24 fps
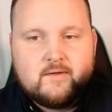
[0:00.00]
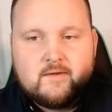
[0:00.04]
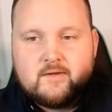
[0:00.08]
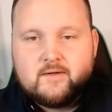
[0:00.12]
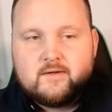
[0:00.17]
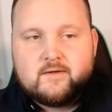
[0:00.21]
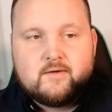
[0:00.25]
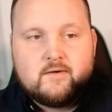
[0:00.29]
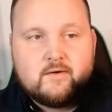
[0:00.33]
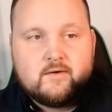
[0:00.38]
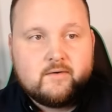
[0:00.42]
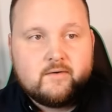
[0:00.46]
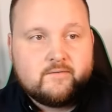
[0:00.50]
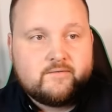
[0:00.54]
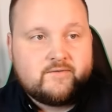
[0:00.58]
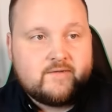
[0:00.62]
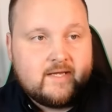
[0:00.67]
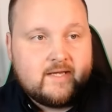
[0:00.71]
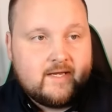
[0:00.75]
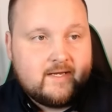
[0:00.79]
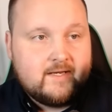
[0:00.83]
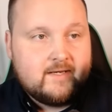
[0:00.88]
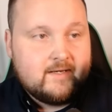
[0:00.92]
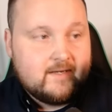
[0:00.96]
could have
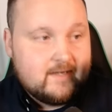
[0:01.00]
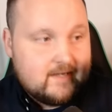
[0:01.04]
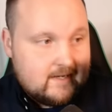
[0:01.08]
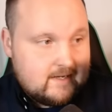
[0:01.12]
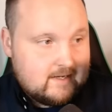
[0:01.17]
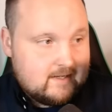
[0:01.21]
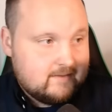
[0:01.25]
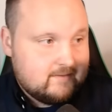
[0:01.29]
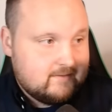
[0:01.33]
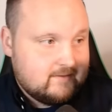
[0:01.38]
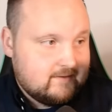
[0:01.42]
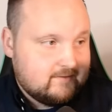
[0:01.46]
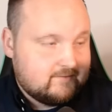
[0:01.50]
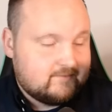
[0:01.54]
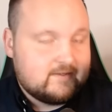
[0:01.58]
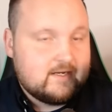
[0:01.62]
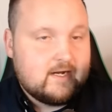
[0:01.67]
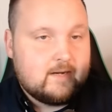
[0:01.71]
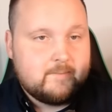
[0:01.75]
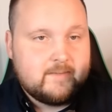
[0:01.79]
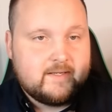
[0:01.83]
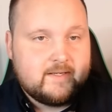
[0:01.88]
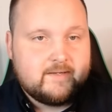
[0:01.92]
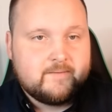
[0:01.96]
seen this
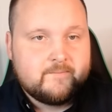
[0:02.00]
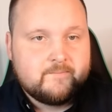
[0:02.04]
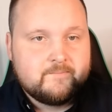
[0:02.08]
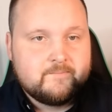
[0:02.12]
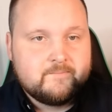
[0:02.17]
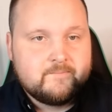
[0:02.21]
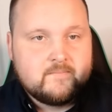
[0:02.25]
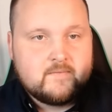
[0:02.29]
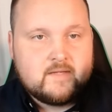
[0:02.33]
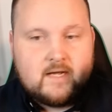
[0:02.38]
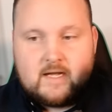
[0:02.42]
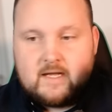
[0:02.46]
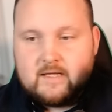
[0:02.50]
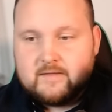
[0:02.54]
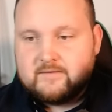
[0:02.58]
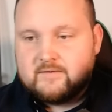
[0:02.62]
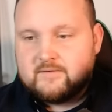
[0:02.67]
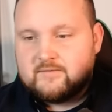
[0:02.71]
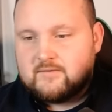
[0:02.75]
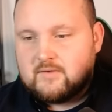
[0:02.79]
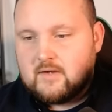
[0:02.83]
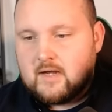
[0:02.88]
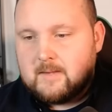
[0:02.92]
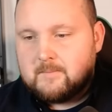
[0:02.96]
coming.
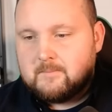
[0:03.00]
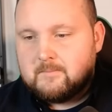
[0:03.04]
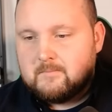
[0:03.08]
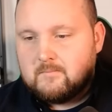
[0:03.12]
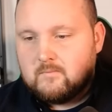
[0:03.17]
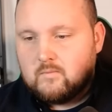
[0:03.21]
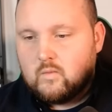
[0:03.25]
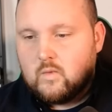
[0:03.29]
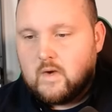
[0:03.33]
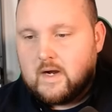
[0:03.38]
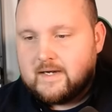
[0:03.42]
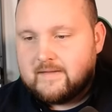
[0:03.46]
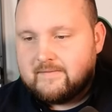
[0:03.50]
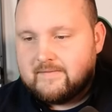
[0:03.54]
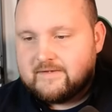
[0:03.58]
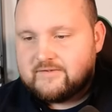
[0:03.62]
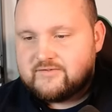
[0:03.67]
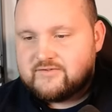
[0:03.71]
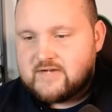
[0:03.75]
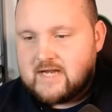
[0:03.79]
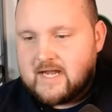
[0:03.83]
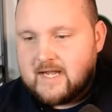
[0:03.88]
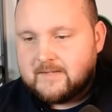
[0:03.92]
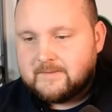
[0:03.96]
Just type one in the
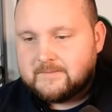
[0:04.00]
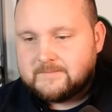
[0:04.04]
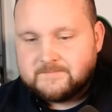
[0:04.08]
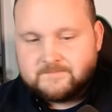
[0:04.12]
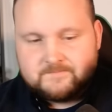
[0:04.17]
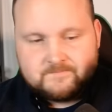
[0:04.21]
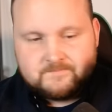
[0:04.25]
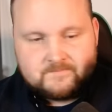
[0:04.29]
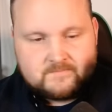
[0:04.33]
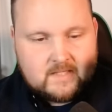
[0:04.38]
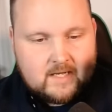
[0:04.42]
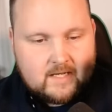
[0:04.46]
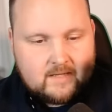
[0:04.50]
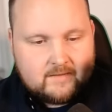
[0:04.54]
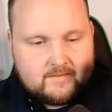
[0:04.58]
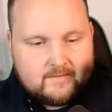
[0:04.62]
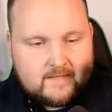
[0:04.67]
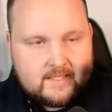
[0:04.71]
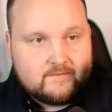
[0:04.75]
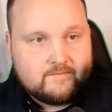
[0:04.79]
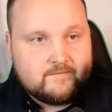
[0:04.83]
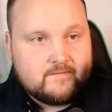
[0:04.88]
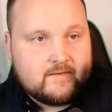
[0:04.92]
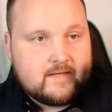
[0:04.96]
chat.
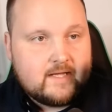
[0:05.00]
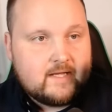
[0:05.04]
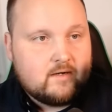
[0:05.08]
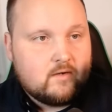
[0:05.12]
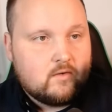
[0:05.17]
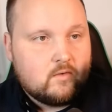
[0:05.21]
Thanks for that. I'll